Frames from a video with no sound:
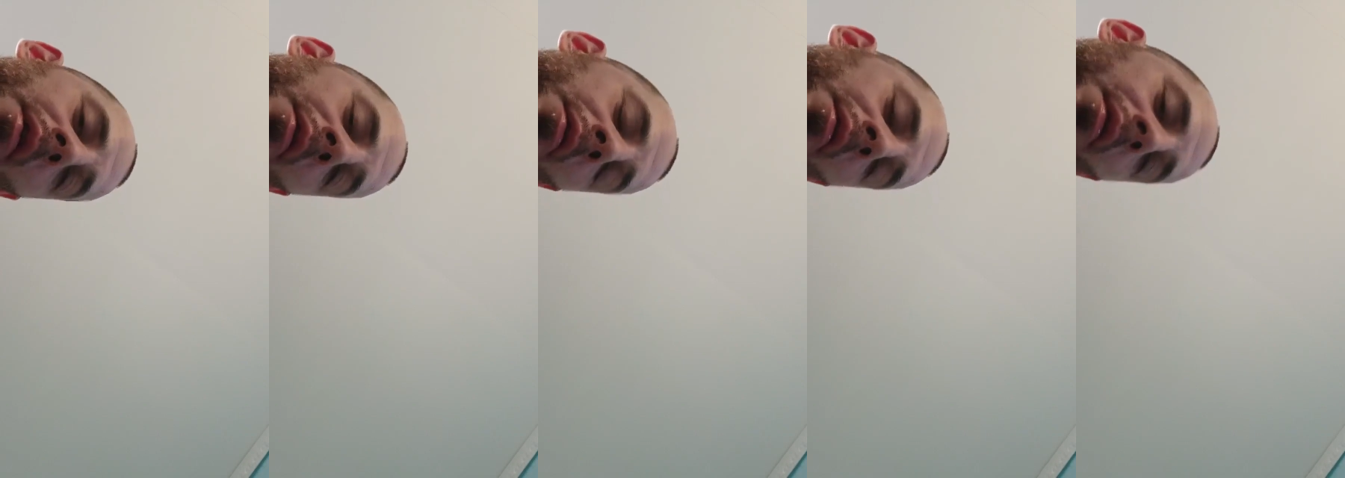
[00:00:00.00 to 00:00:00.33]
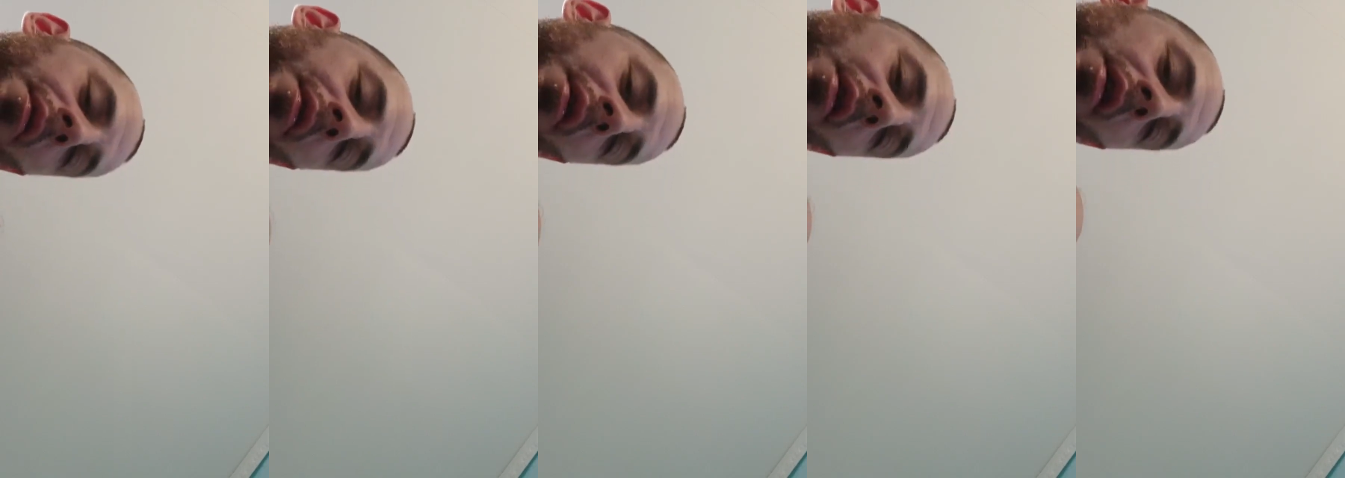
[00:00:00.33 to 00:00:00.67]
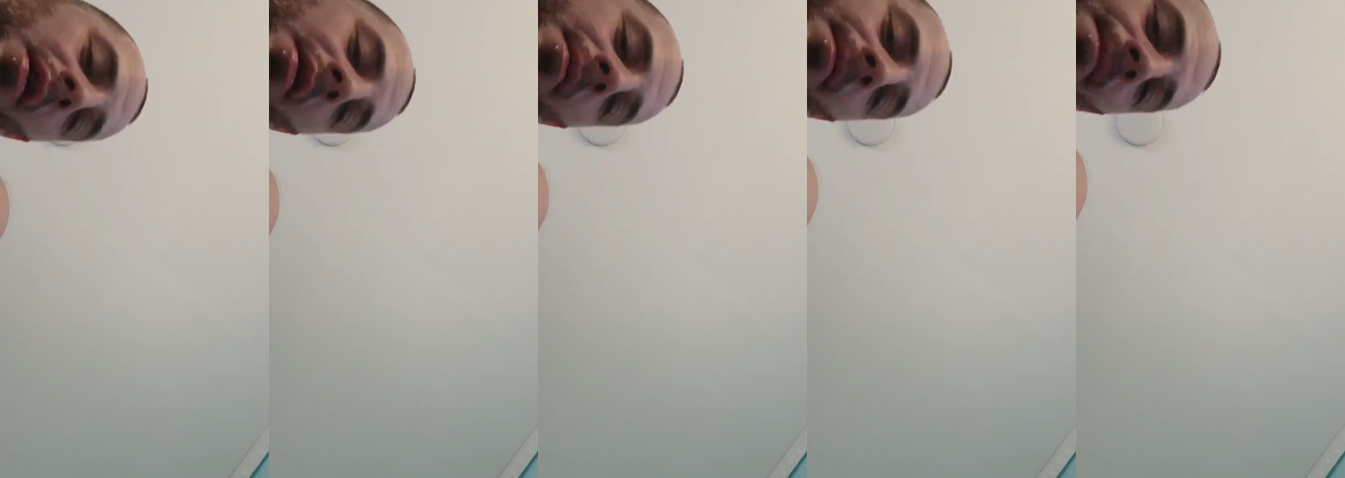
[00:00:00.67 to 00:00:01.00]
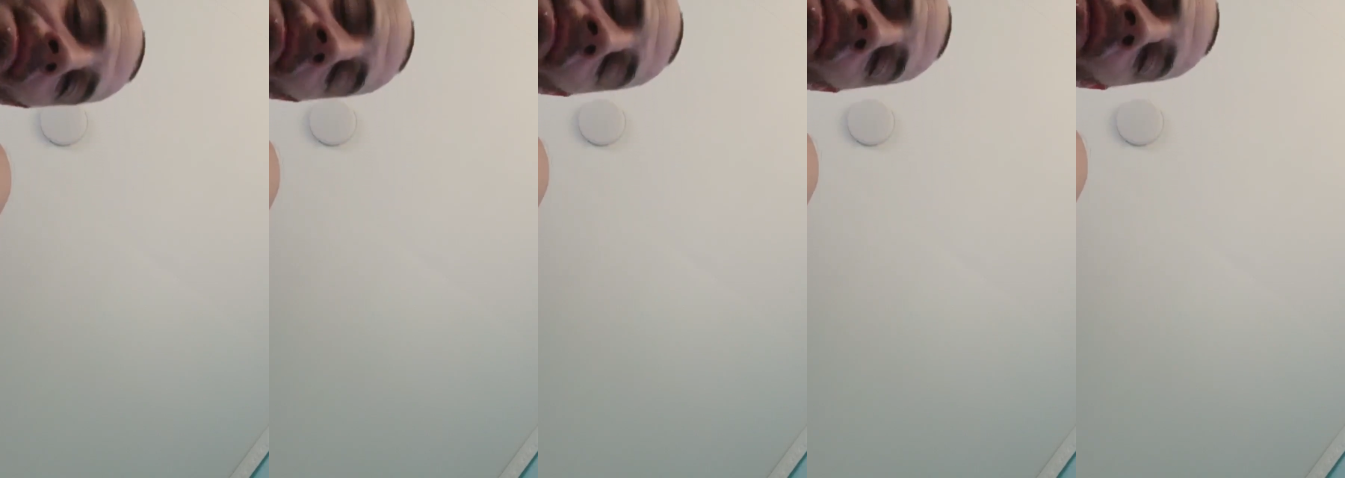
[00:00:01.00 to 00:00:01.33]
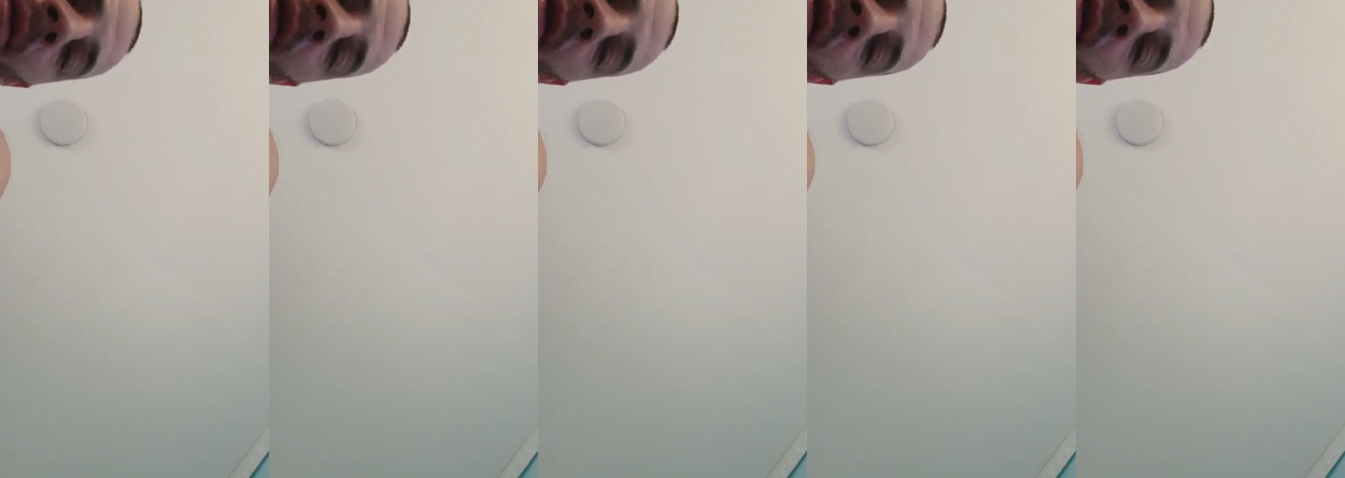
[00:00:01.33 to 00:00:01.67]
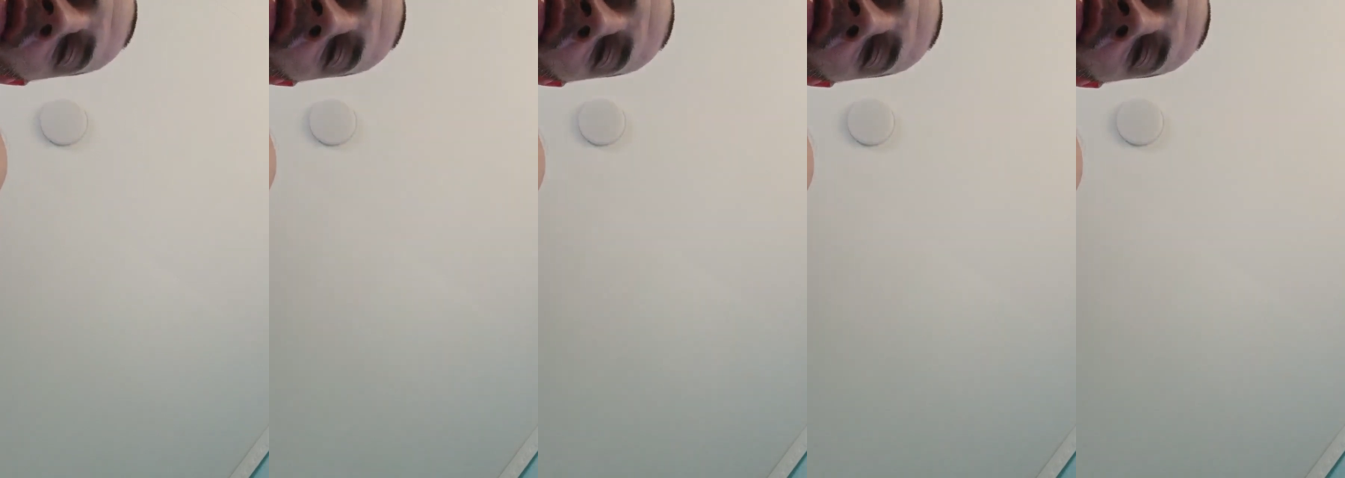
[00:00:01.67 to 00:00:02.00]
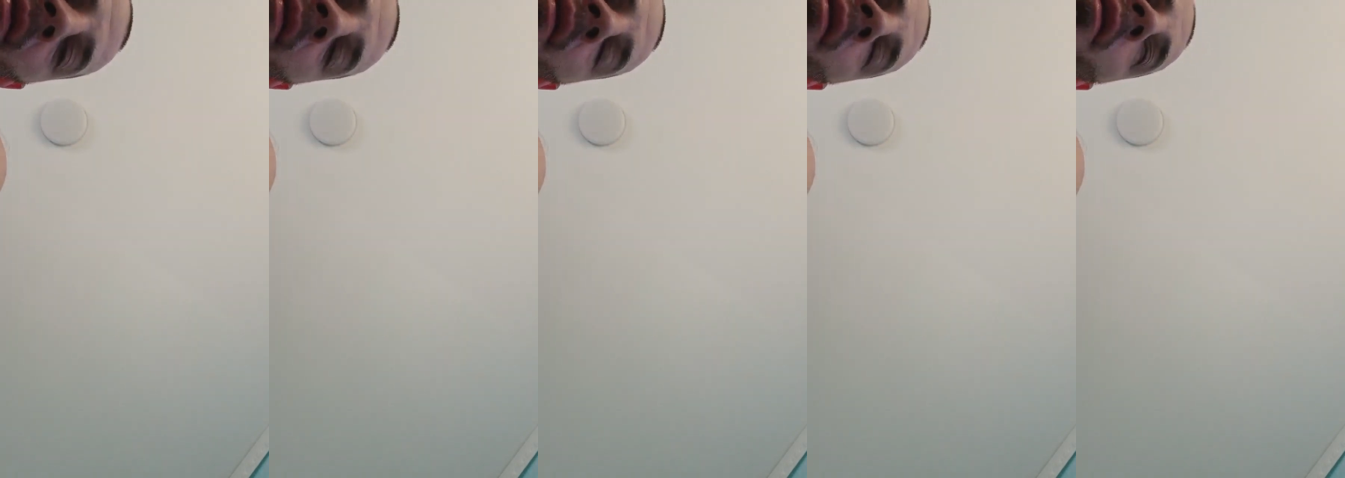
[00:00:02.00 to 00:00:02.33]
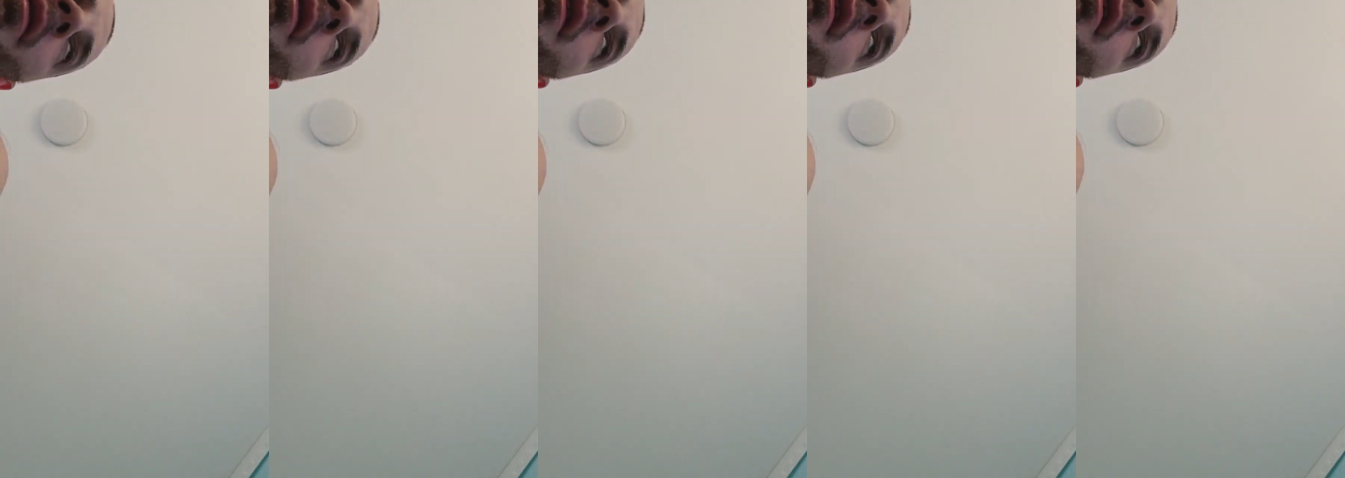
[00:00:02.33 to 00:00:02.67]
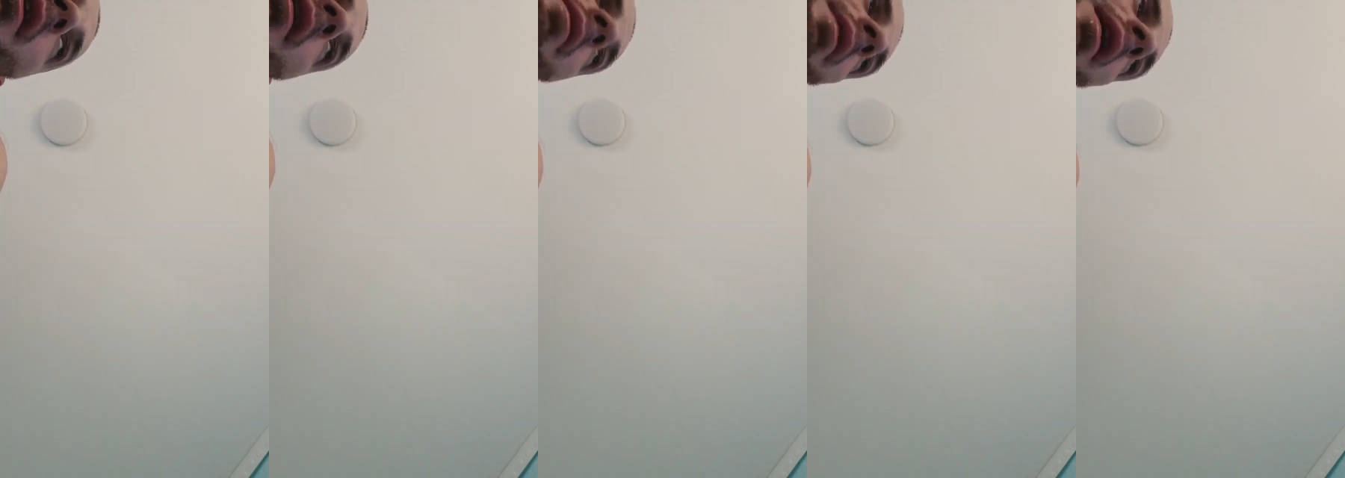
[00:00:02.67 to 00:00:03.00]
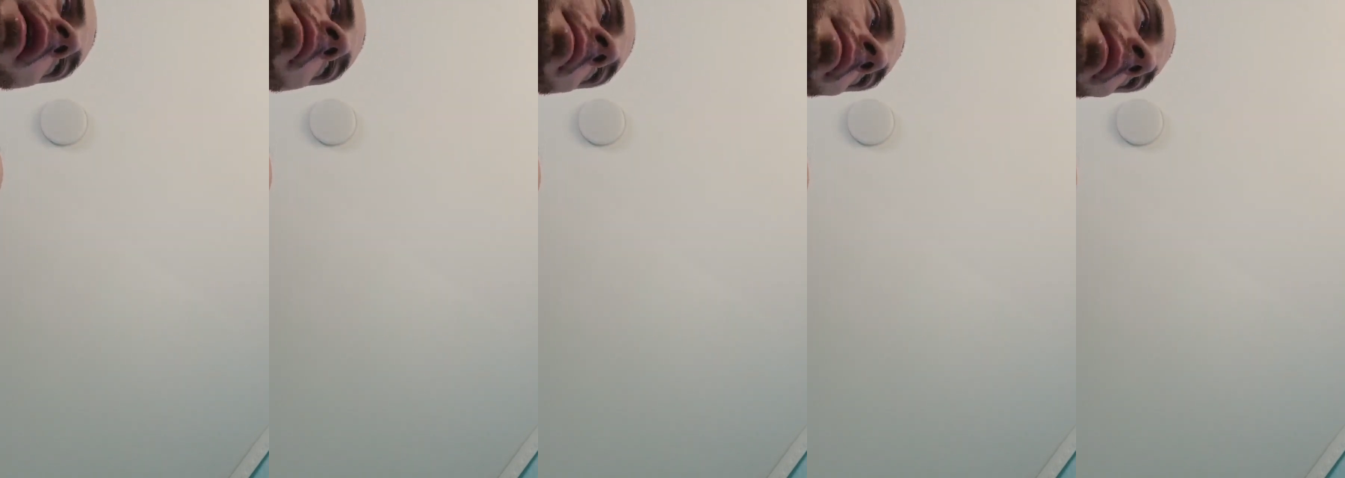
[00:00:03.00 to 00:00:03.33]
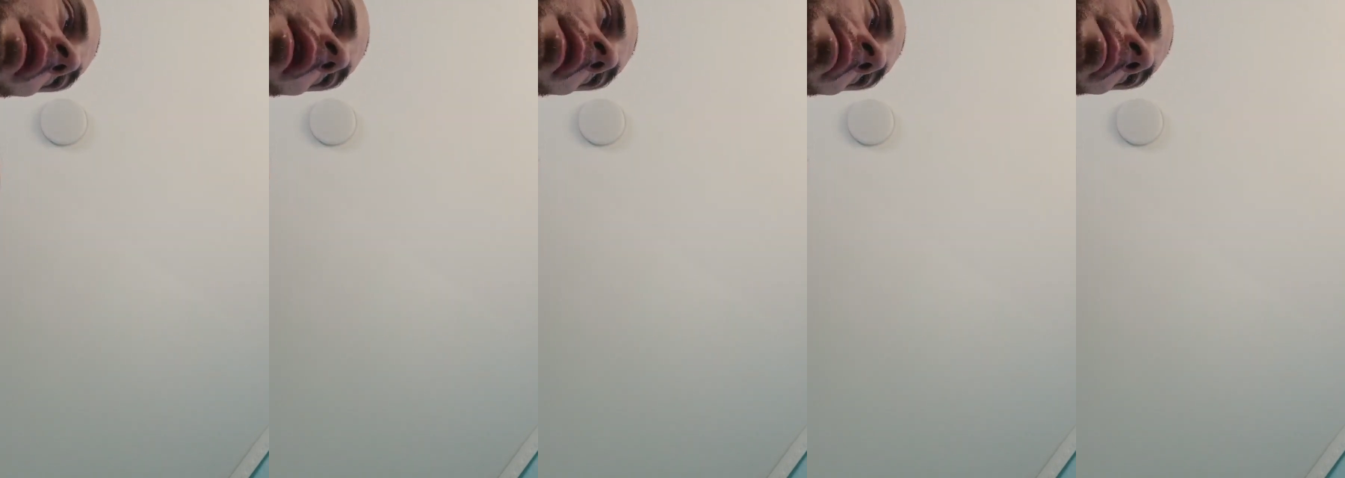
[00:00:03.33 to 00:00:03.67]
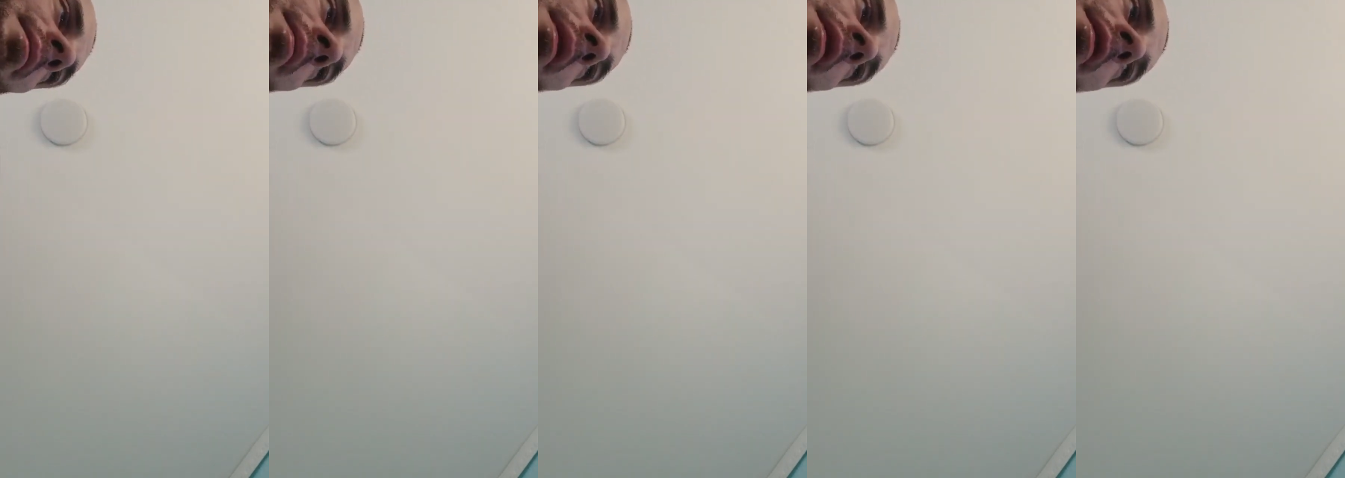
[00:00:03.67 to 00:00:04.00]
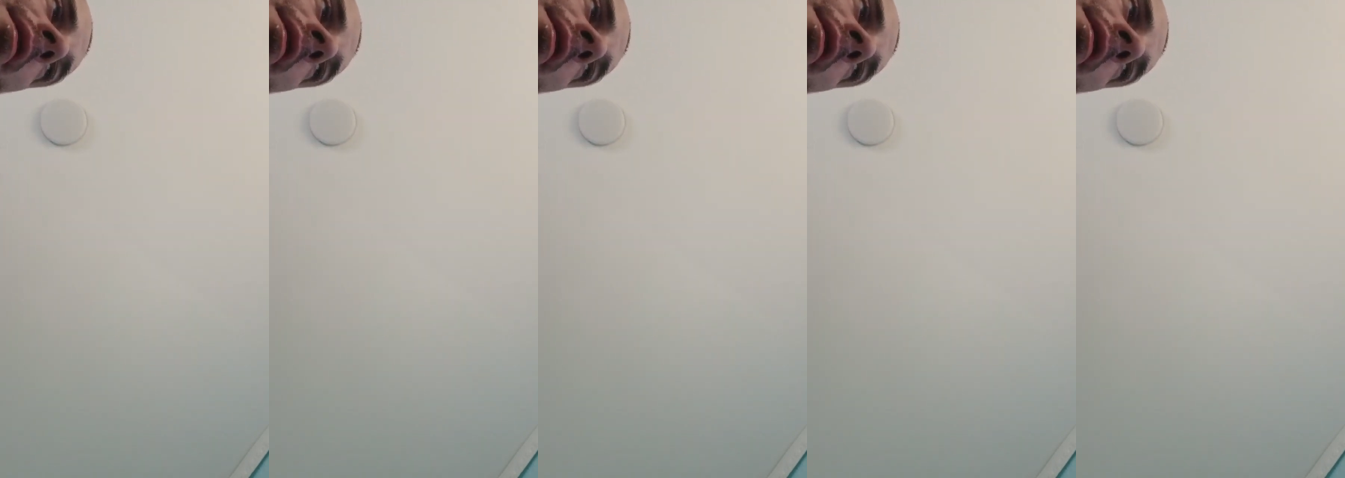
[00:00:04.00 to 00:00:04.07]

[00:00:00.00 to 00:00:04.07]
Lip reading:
No face is visible, so there are no lips to read.